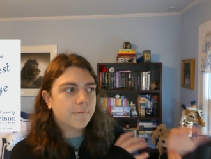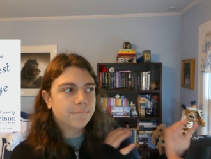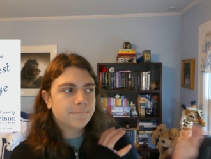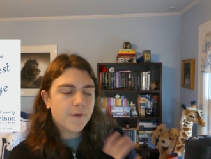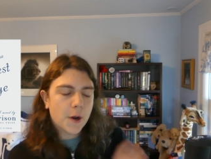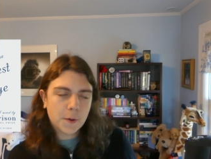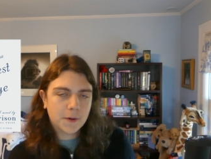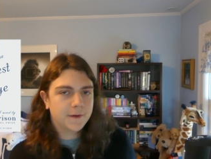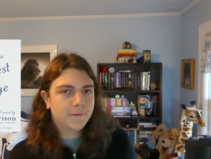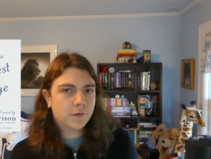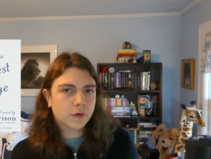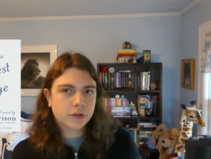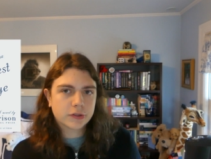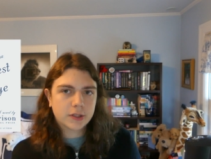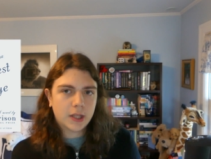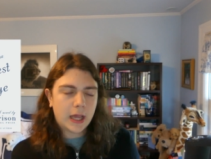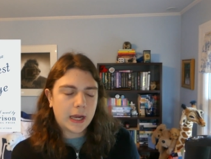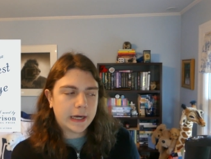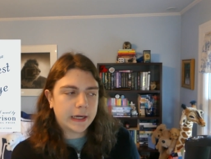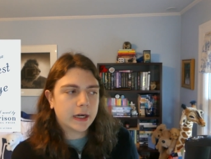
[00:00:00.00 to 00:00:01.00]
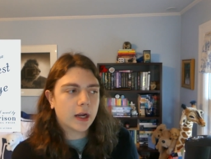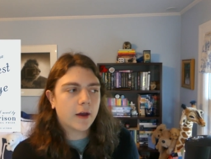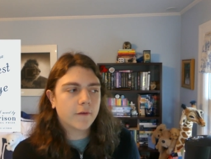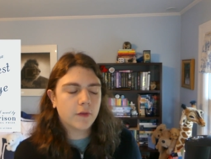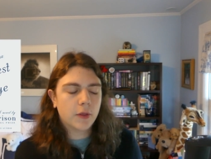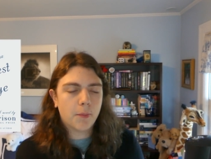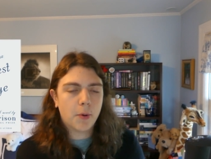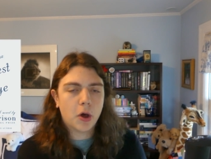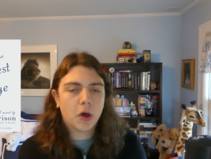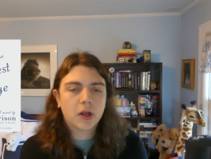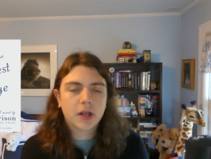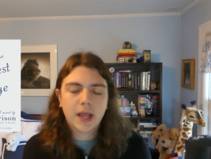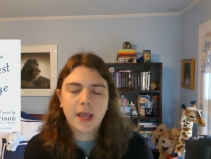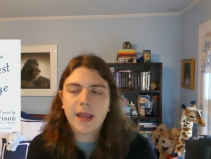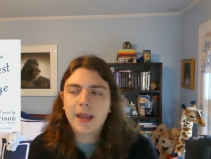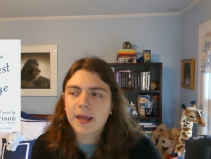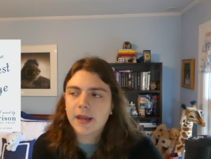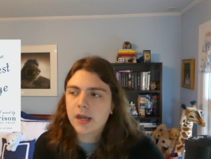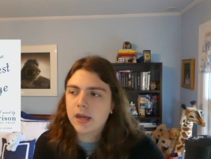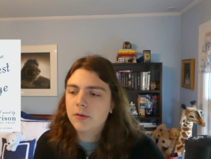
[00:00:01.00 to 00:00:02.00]
very first line of the book.
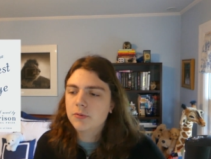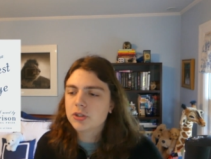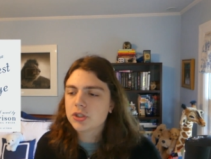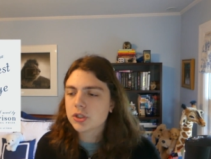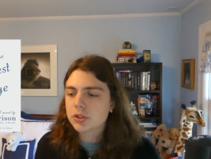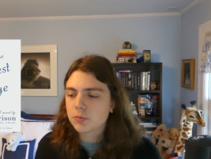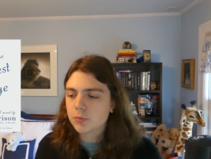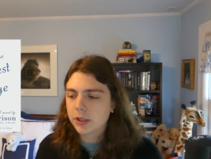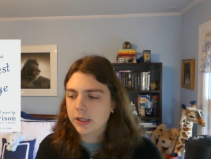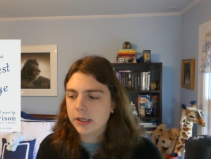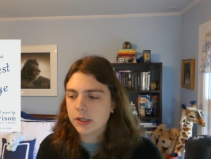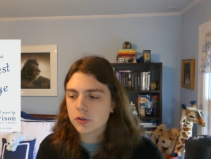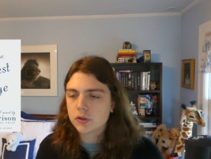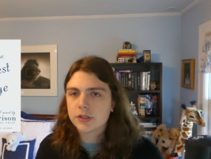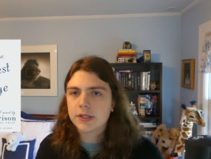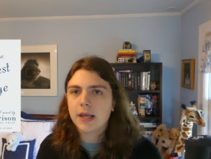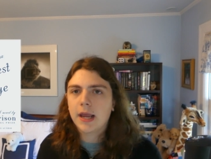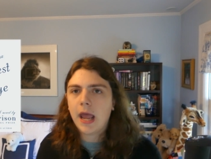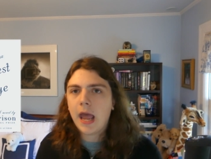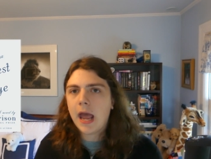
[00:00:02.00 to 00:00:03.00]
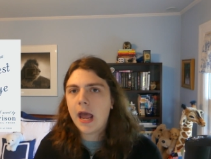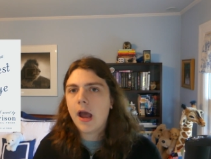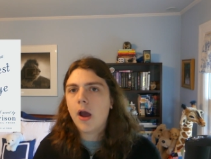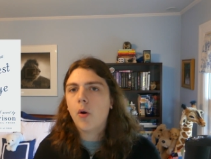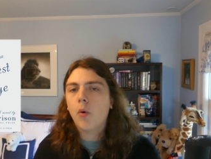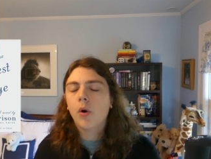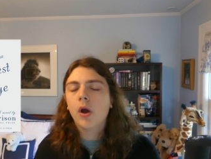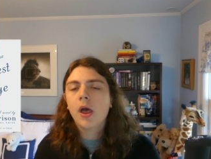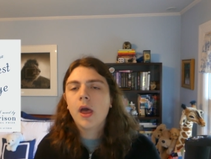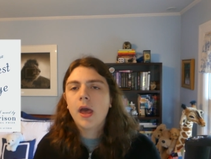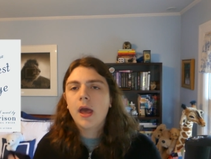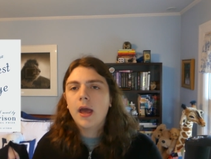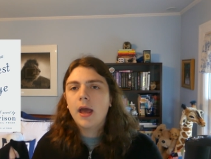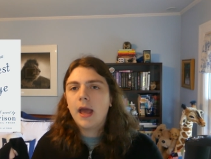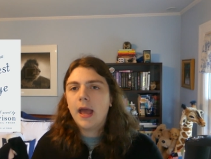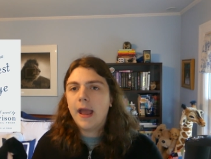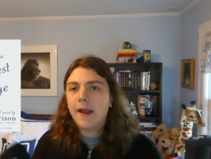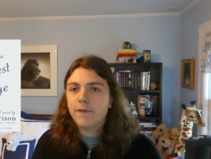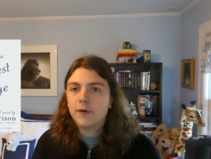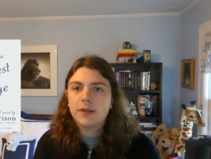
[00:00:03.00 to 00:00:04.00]
And it was just really interesting how
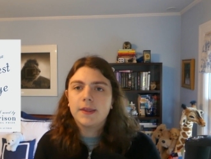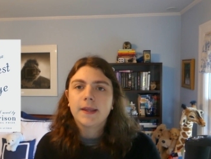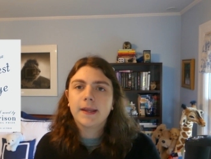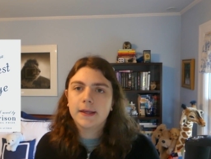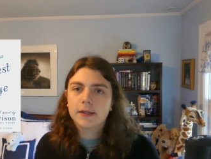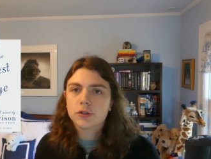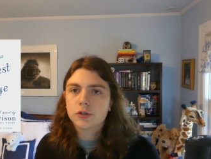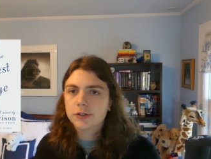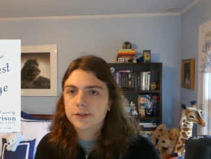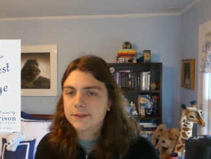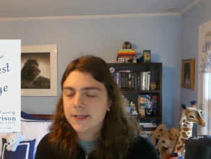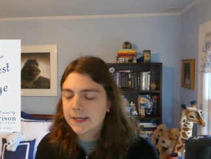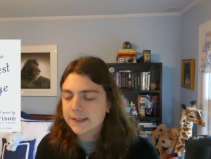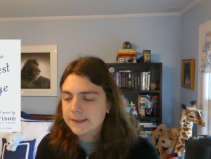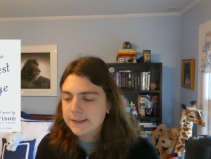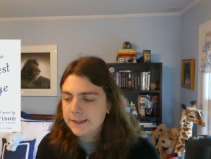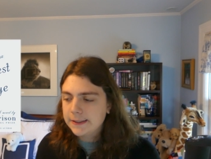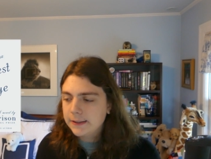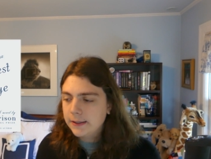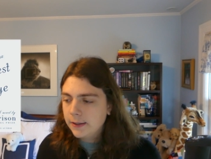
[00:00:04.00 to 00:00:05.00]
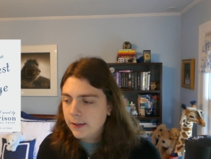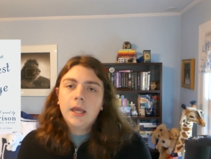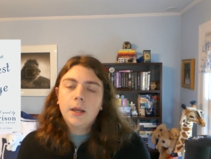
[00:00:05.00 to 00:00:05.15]
everything intersected.